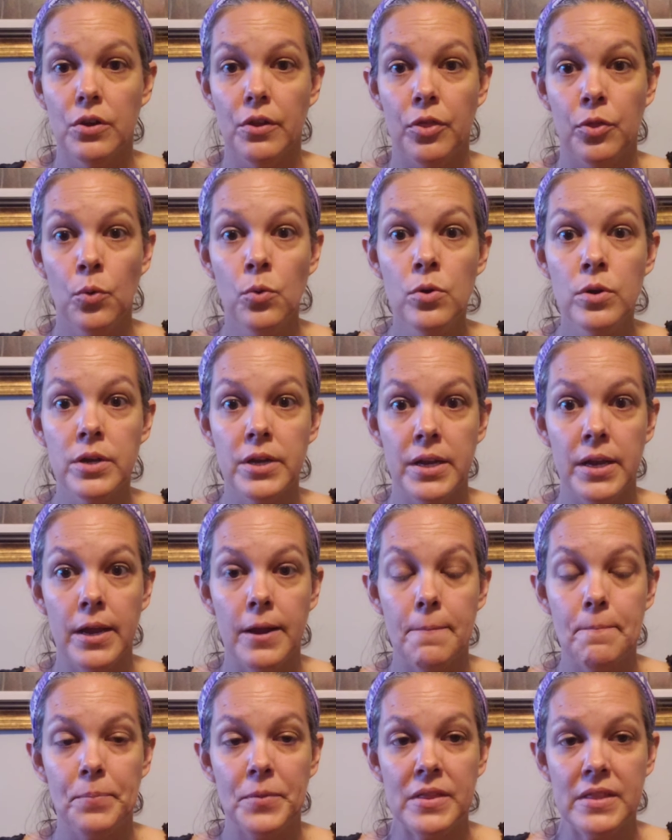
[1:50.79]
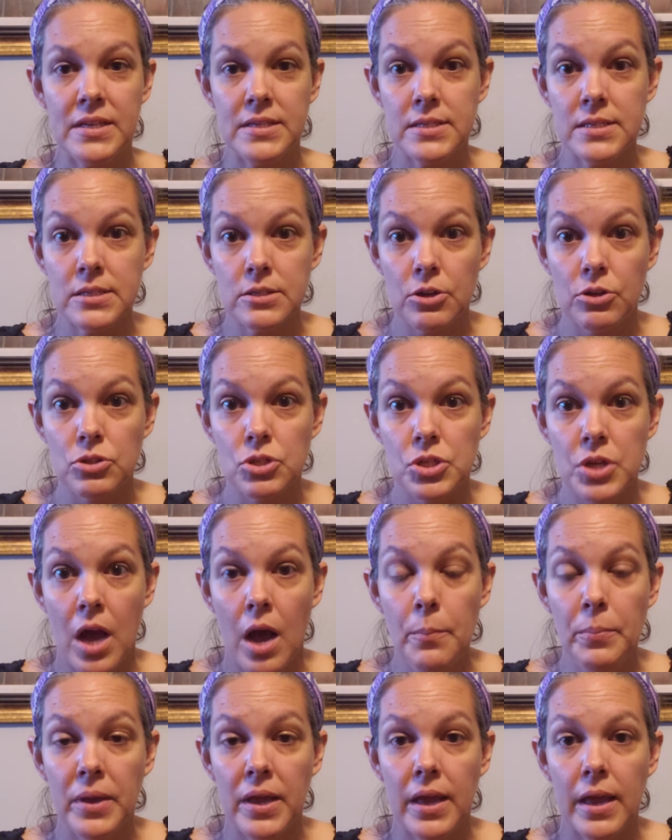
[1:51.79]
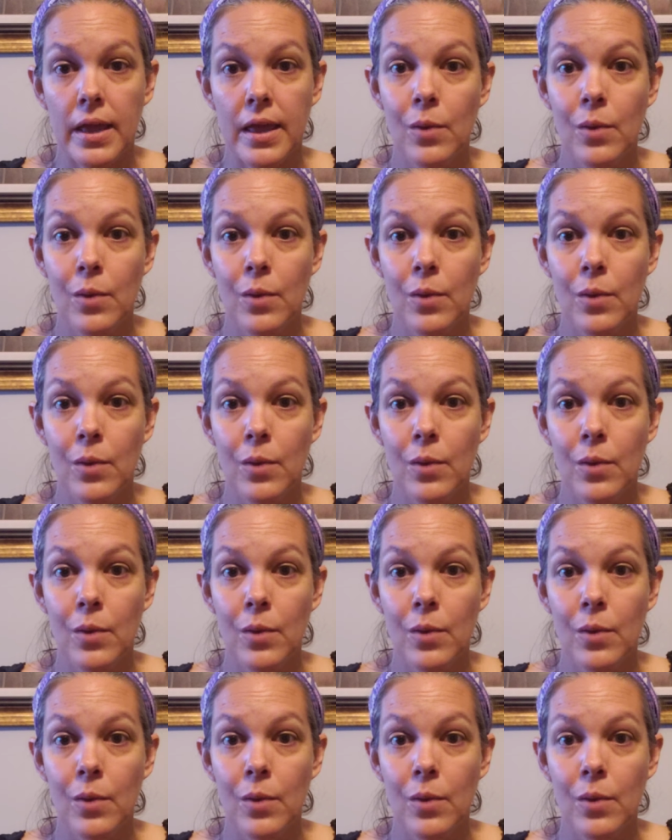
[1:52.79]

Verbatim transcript: authority and these things aren't stopping,